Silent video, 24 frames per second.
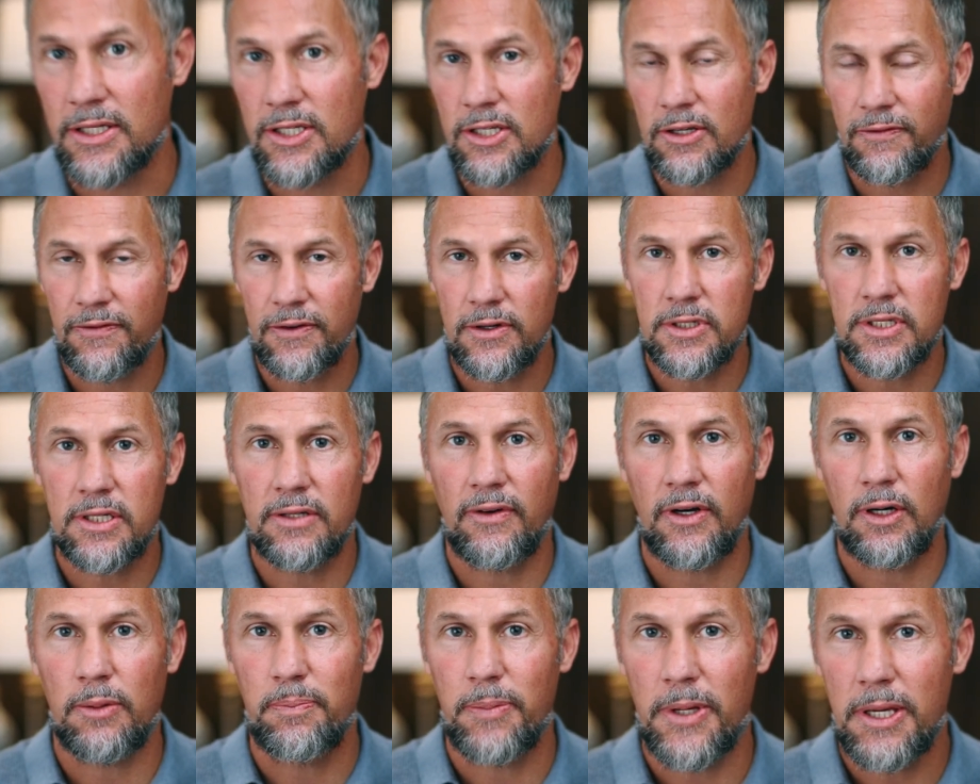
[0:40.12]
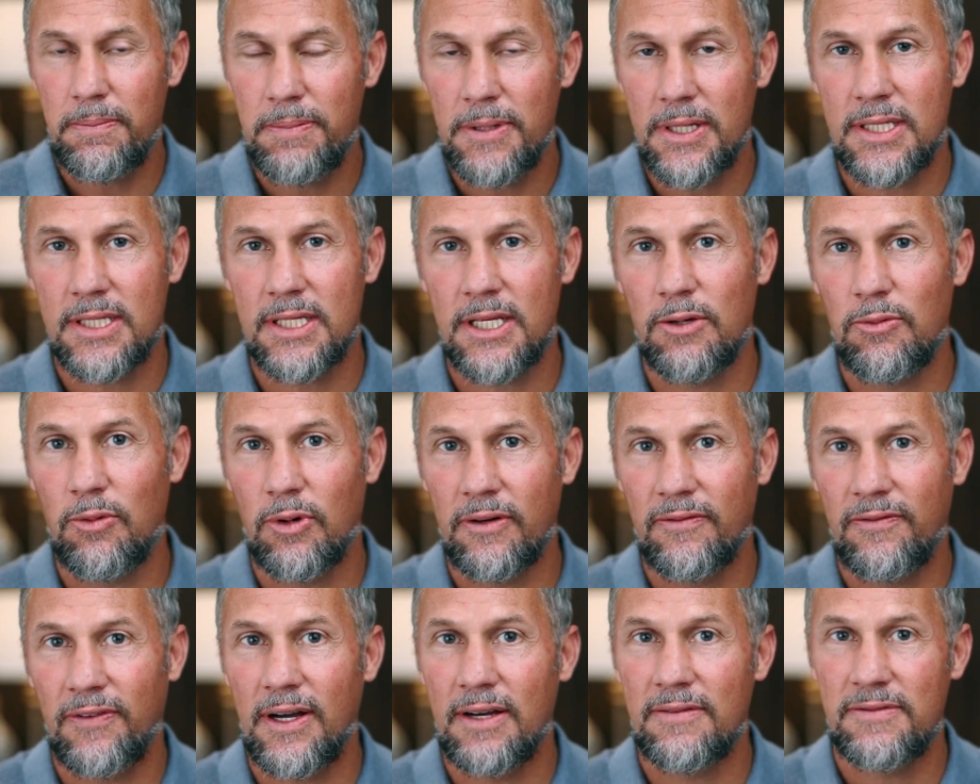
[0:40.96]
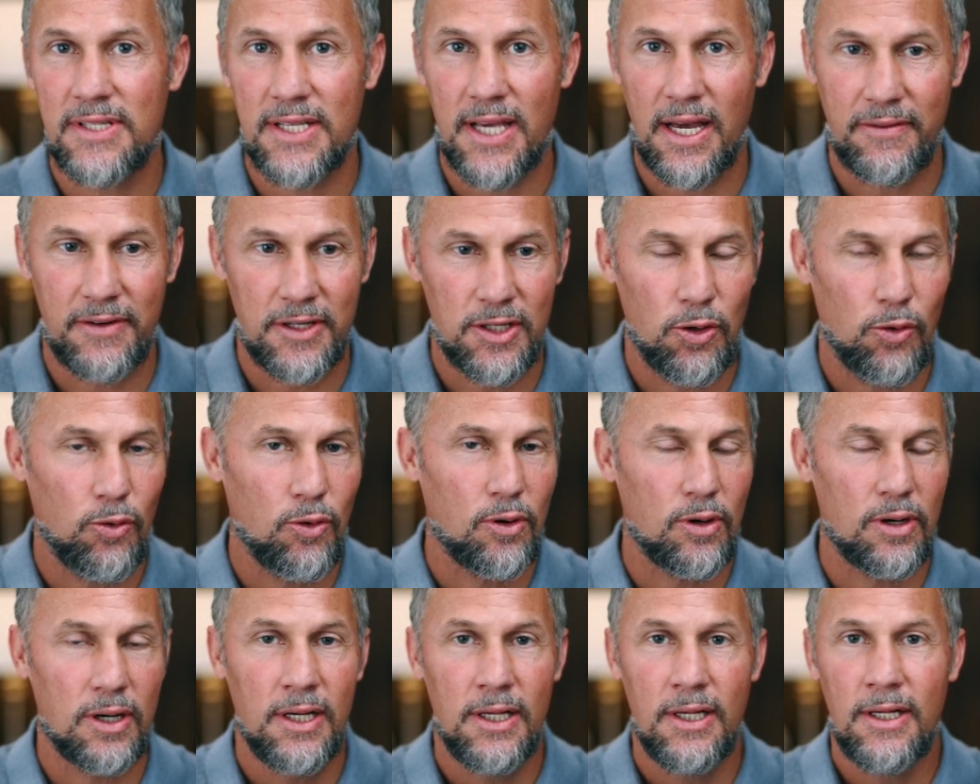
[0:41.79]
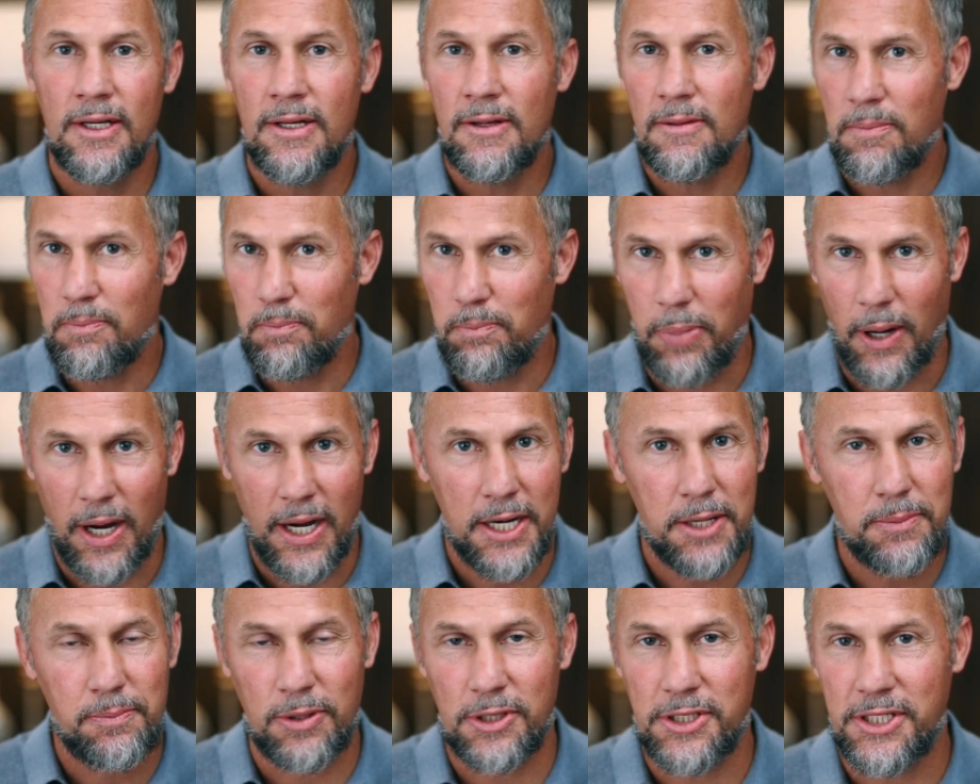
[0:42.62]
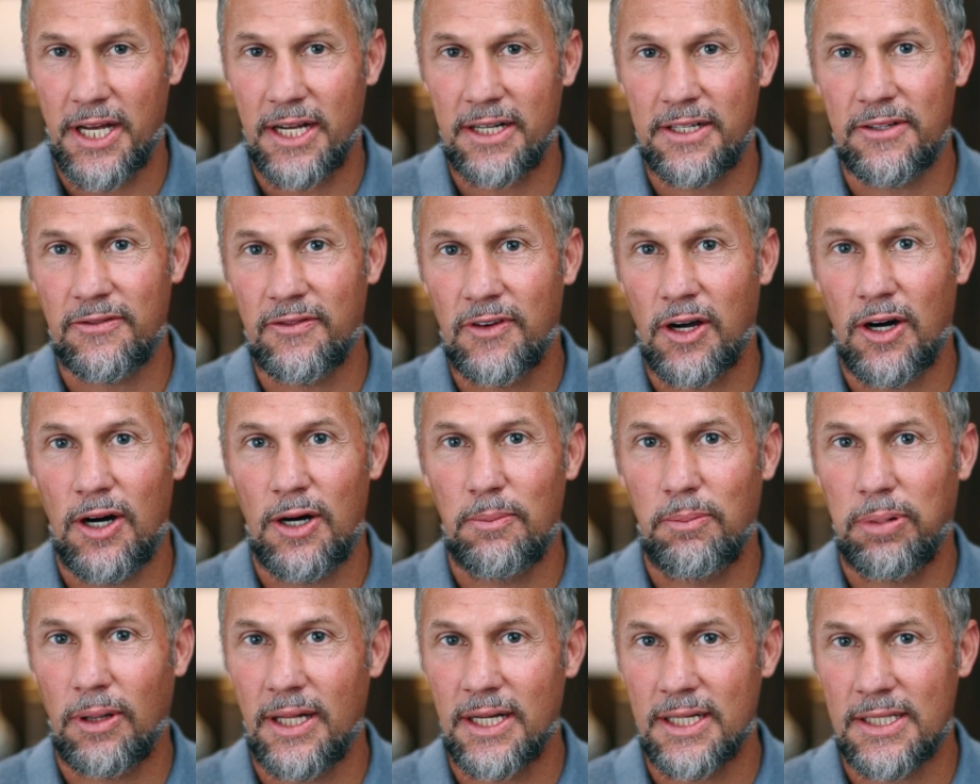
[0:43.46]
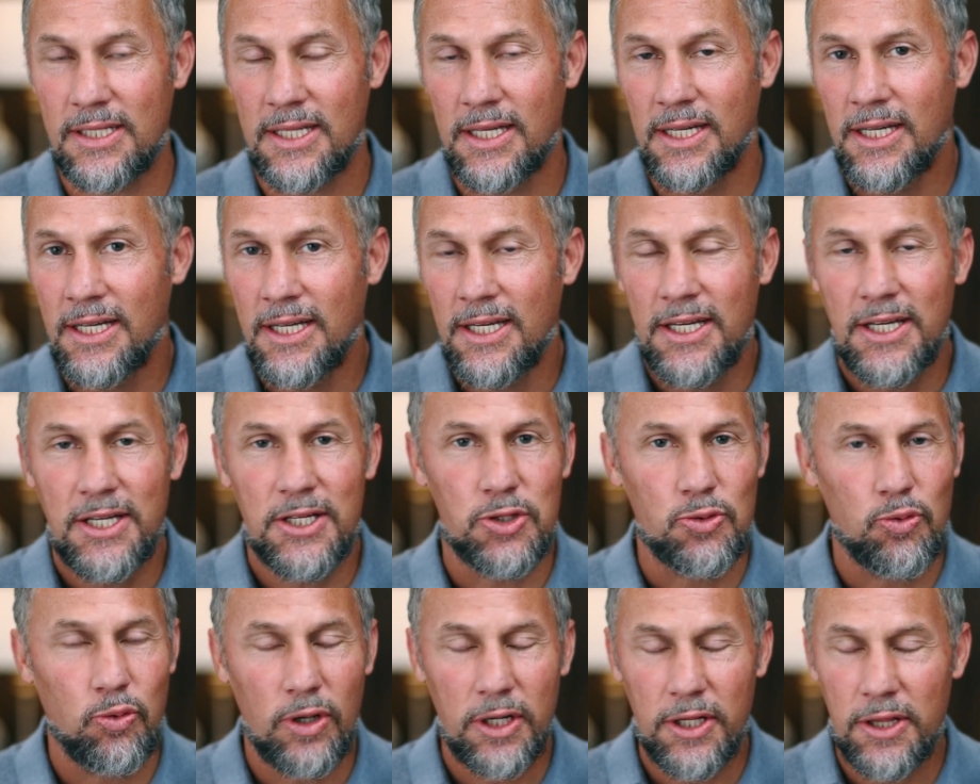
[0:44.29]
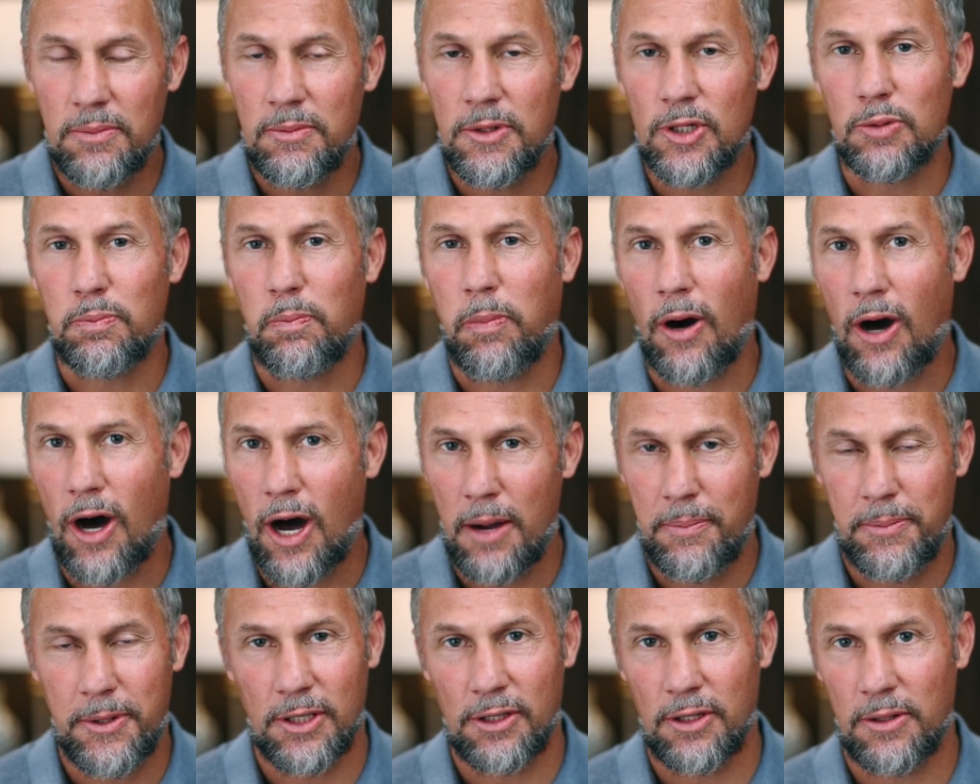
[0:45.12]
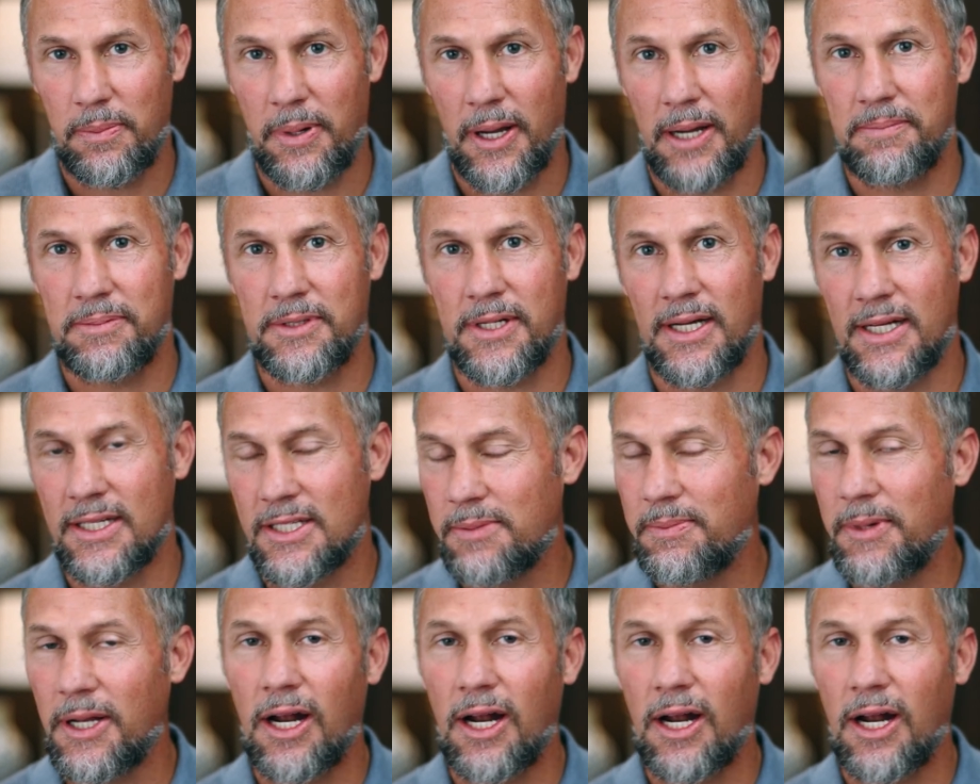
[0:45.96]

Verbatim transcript: So first of all, B P C one fifty-seven, or Body Protective Complex, is one of the most popular peptides.